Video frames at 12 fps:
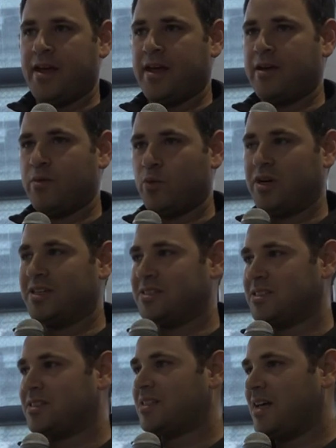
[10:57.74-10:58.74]
it
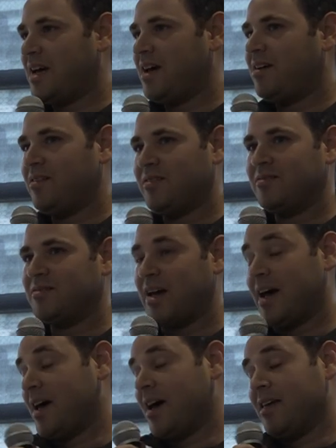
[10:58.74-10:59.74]
was
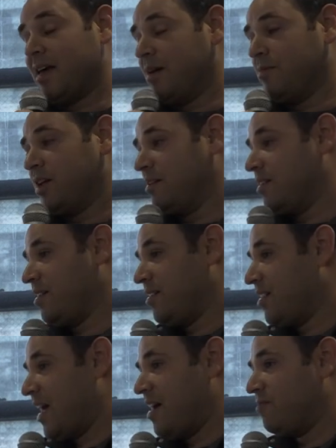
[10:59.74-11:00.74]
I, I, mean,
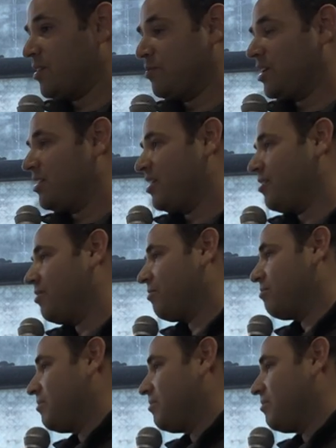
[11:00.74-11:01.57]
having been here